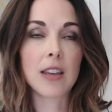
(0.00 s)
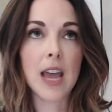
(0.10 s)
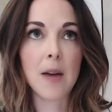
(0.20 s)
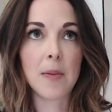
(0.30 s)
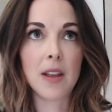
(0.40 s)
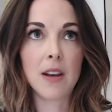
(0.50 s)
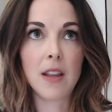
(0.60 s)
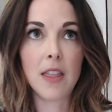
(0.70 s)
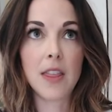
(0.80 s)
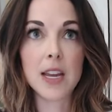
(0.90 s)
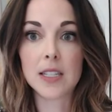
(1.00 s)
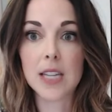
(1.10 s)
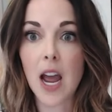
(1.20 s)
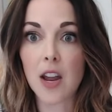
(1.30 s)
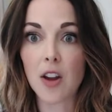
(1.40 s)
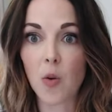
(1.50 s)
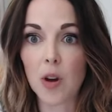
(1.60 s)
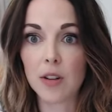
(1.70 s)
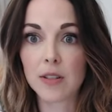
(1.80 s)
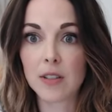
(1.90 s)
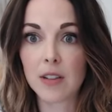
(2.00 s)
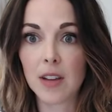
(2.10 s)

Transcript: cabin the entire quilt?